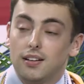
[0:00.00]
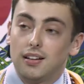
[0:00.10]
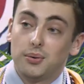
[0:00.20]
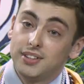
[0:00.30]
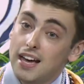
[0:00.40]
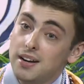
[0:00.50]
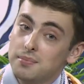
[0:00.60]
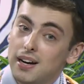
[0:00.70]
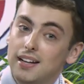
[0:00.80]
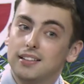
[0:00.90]
And with that in
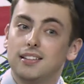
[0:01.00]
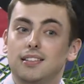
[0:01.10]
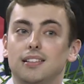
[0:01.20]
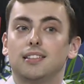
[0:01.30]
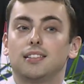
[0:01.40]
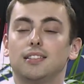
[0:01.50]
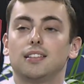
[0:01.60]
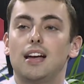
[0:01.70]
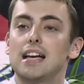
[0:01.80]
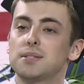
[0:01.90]
mind,
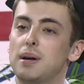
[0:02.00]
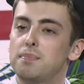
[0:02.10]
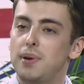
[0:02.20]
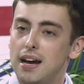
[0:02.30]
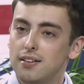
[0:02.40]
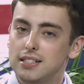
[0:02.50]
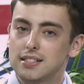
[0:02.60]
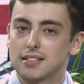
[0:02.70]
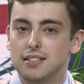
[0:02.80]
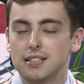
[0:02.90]
as my
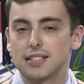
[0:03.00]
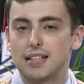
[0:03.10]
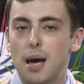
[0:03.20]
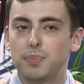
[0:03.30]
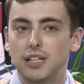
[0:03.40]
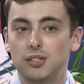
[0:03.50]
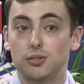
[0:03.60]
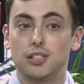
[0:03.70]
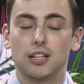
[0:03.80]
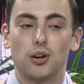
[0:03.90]
parents stepped into
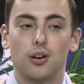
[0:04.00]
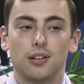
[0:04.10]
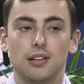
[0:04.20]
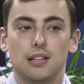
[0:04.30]
the unknown,